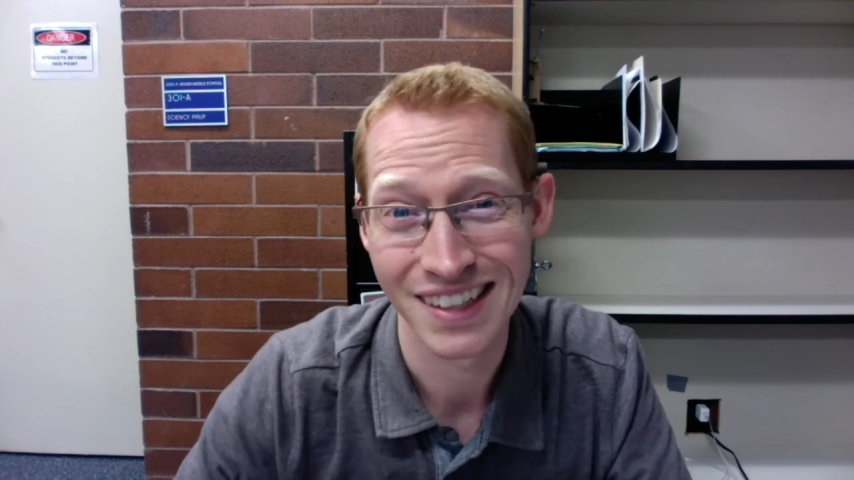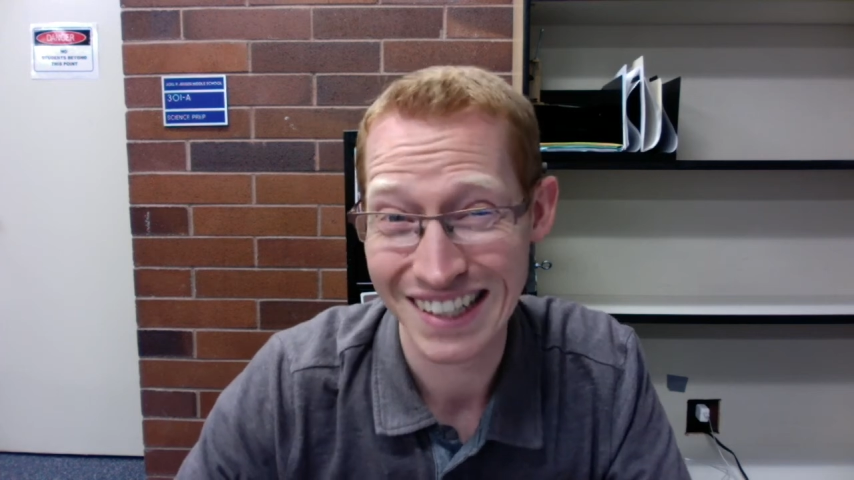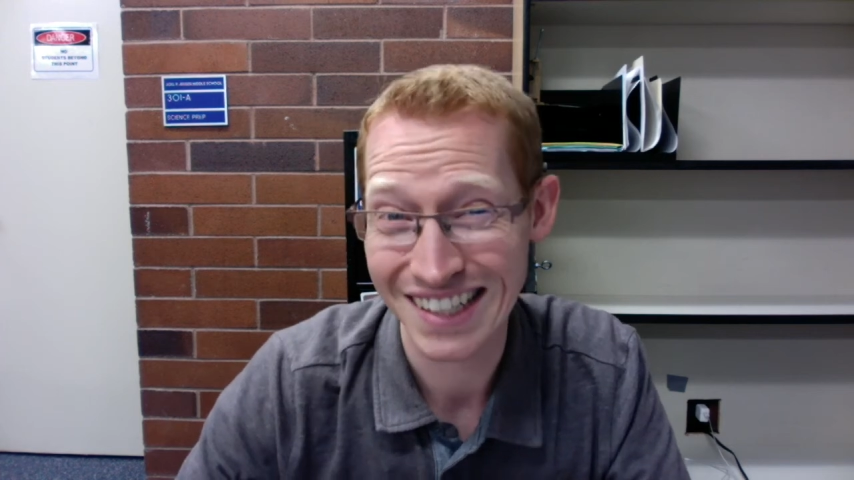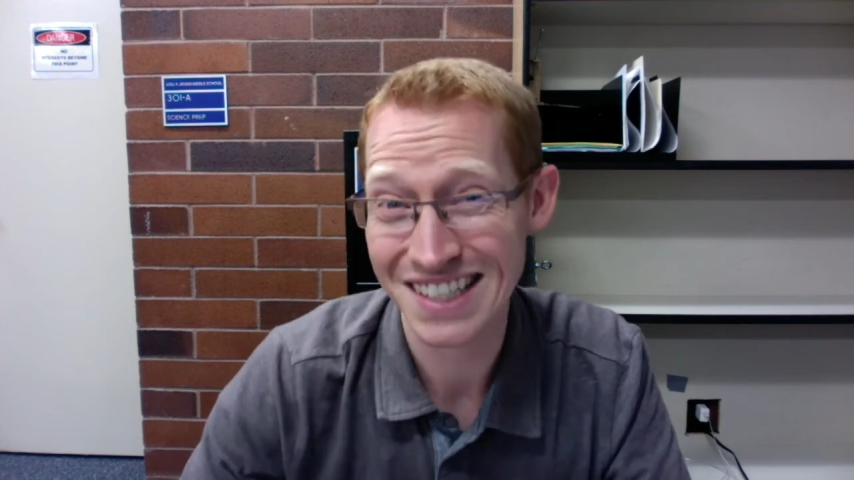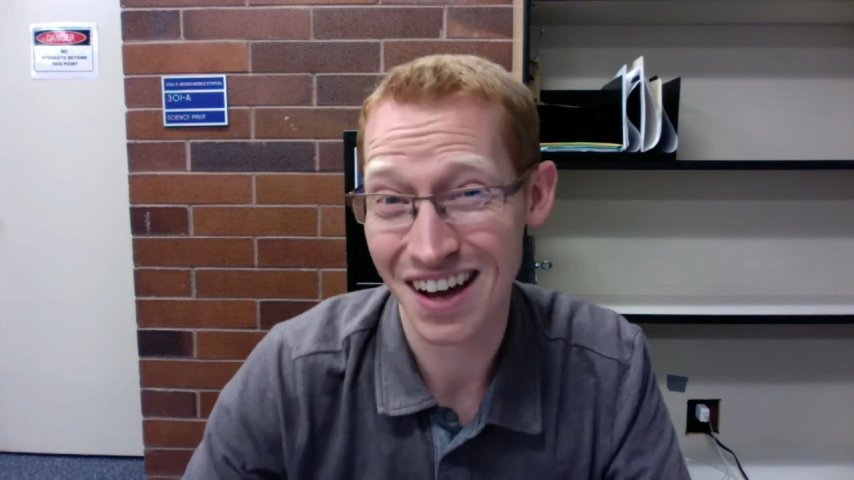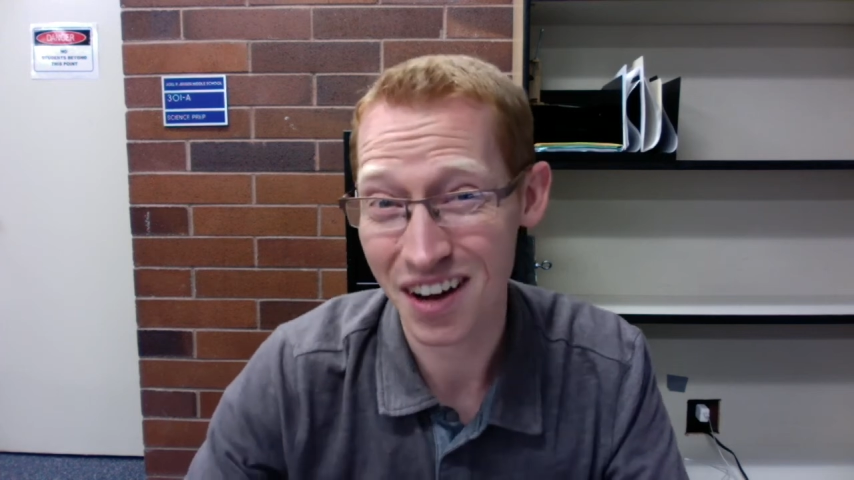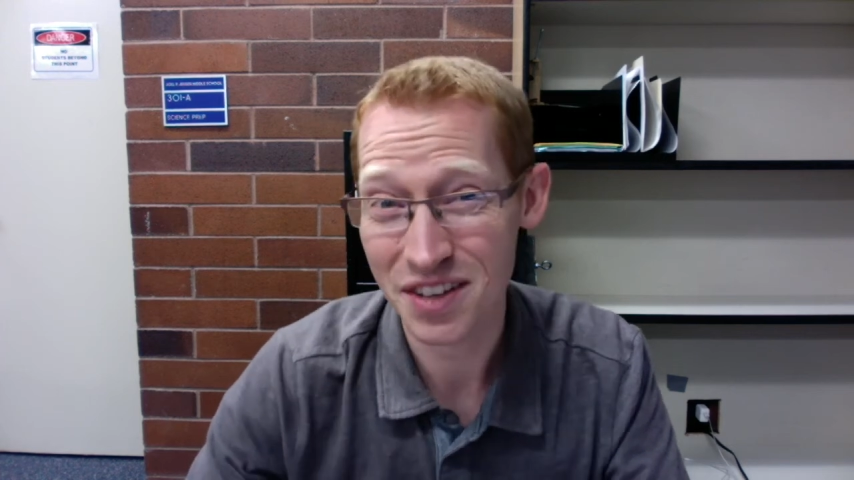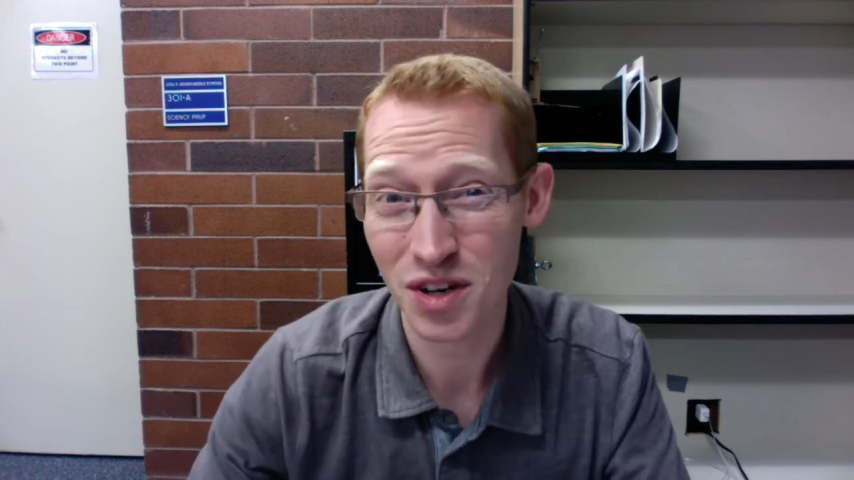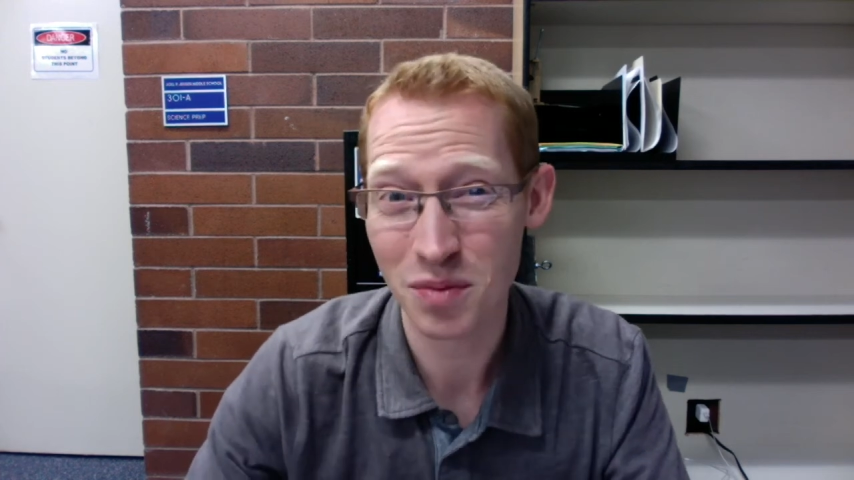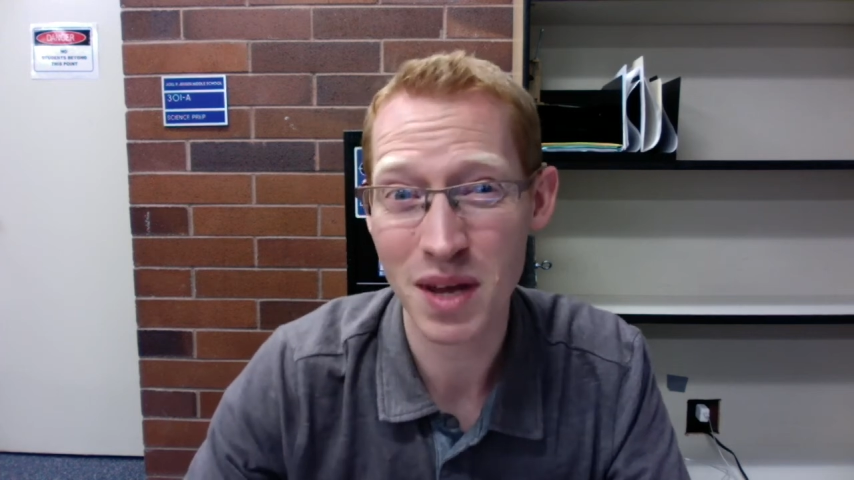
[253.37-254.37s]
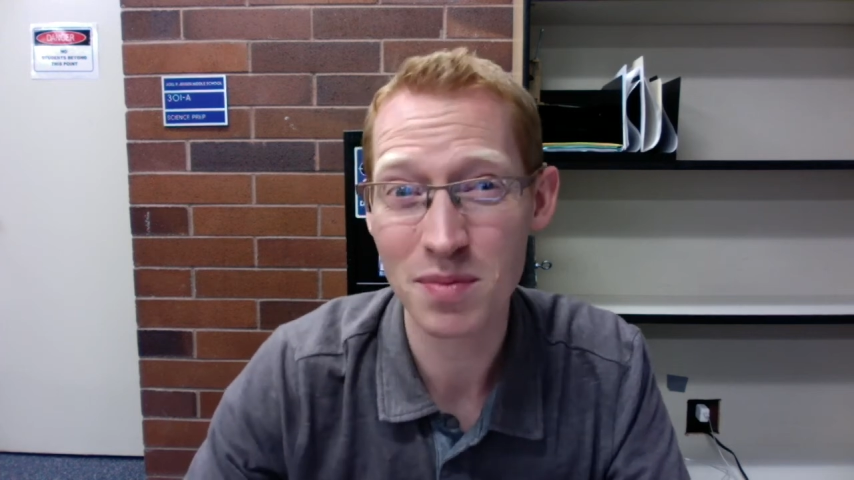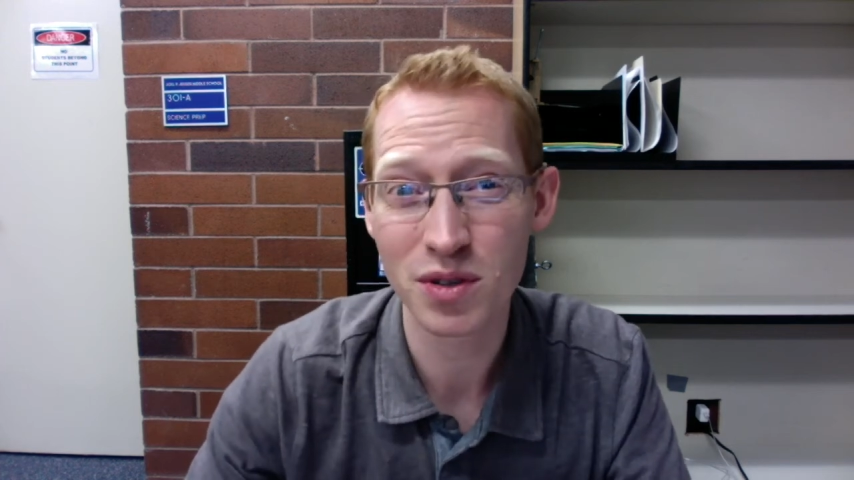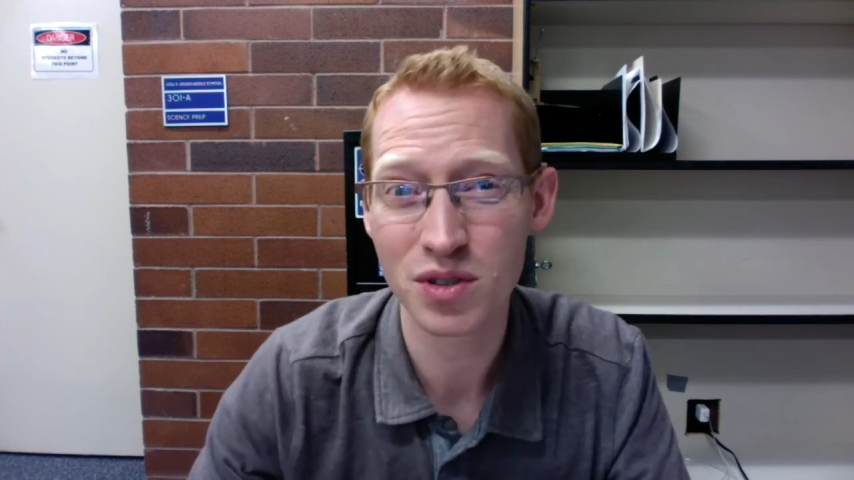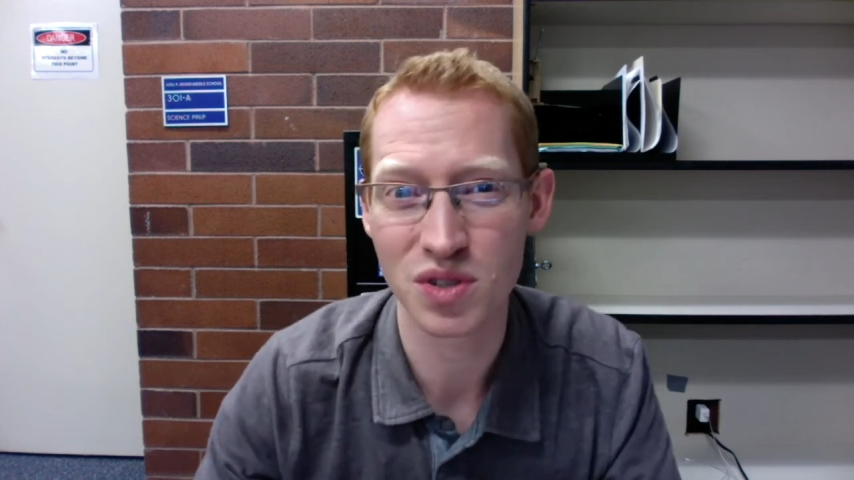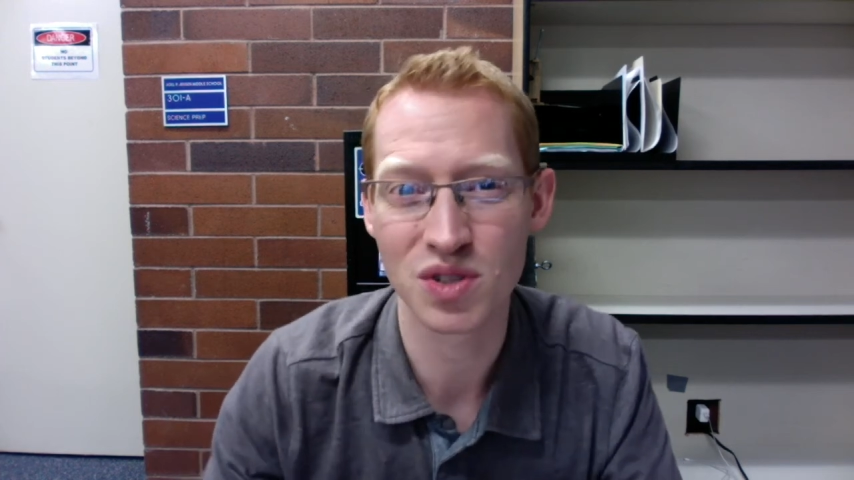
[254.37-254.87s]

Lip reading: Because odds are maybe you're just